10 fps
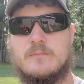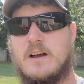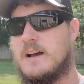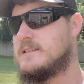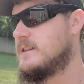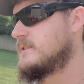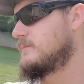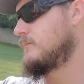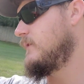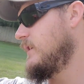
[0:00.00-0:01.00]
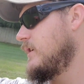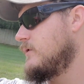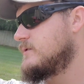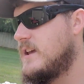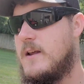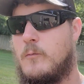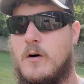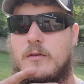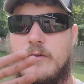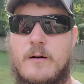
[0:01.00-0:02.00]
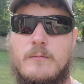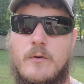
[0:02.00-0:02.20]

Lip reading: Guys, his videos and what them